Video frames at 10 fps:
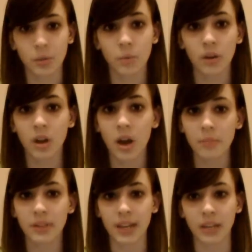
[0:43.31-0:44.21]
while
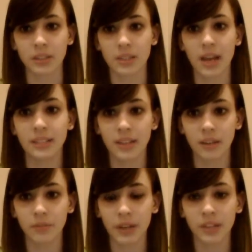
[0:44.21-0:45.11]
common nouns
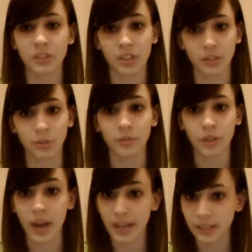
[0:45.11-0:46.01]
identify the general
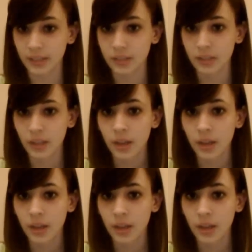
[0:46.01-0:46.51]
varieties.